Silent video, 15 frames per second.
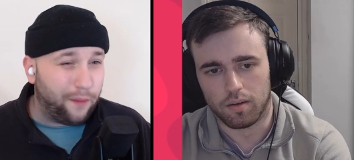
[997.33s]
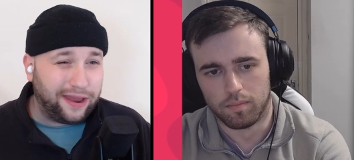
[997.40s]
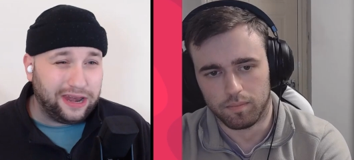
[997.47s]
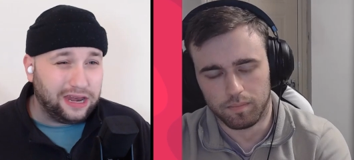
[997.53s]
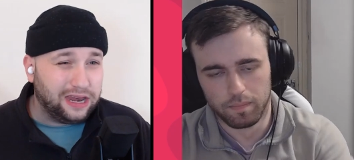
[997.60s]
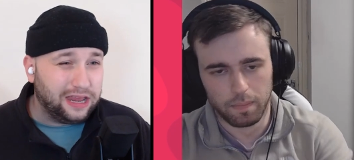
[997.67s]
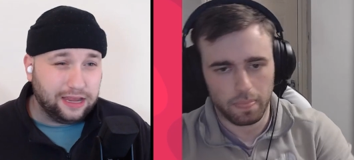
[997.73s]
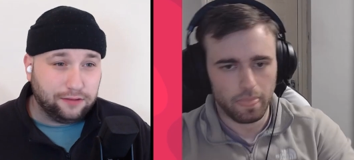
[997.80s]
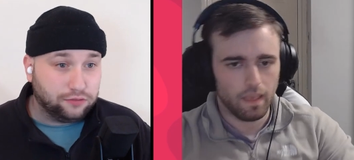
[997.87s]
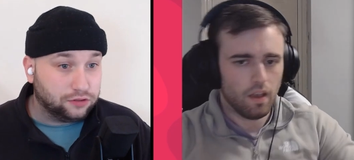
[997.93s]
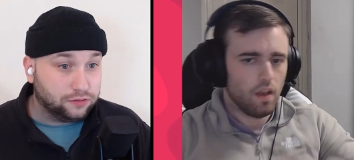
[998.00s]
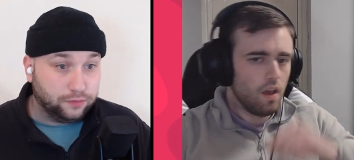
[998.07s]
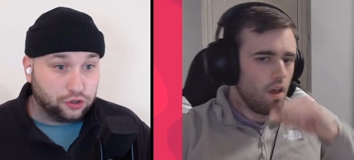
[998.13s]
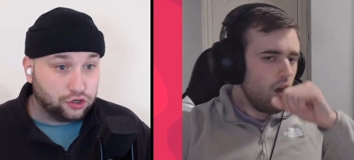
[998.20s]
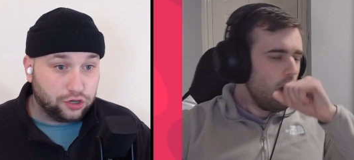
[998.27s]
Speaker 1: Nowhere near
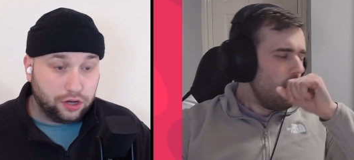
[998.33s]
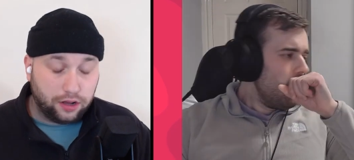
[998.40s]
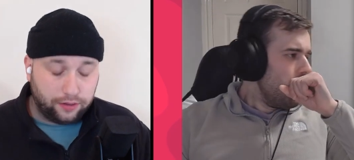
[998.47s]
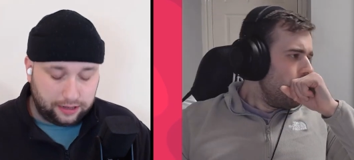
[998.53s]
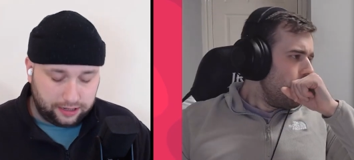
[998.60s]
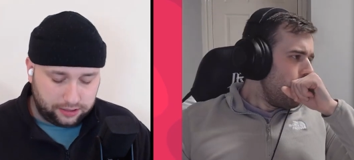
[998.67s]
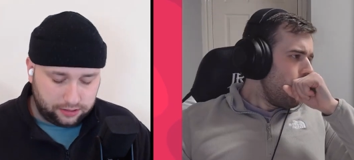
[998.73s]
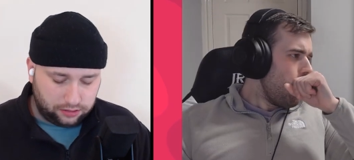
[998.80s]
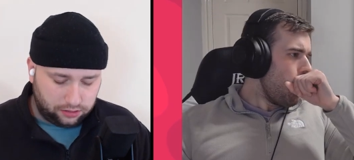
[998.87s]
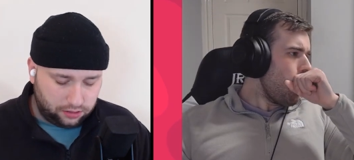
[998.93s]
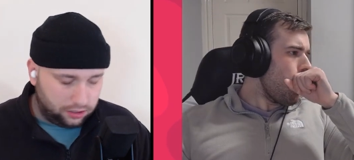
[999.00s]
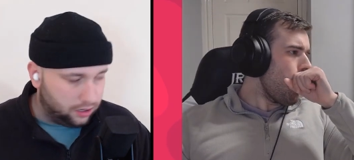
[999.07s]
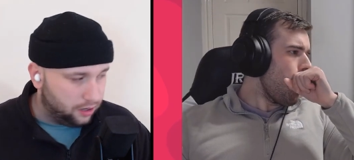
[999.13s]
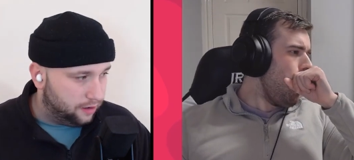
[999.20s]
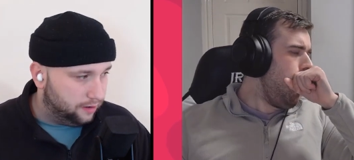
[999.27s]
as much. No, I had a
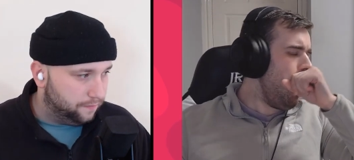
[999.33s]
look. Uh,